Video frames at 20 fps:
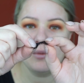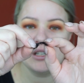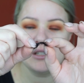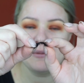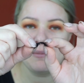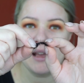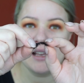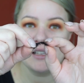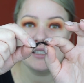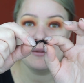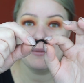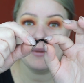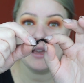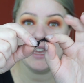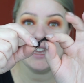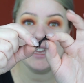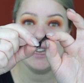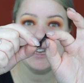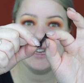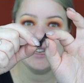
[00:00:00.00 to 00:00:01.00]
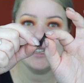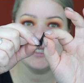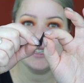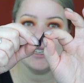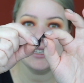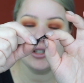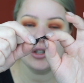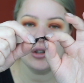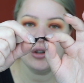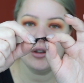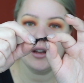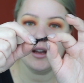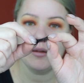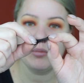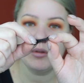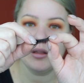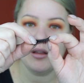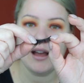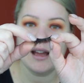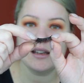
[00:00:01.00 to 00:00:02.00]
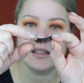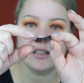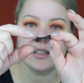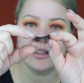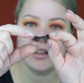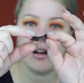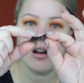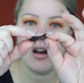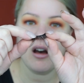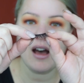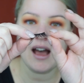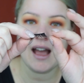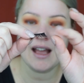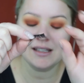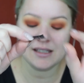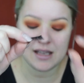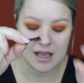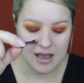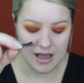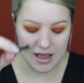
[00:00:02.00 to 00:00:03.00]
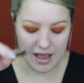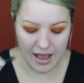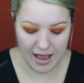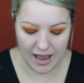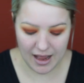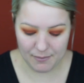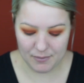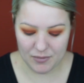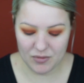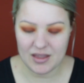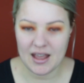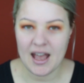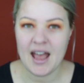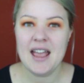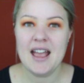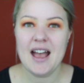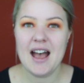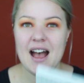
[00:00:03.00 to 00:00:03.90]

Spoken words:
which makes them easy to apply to the eyes. They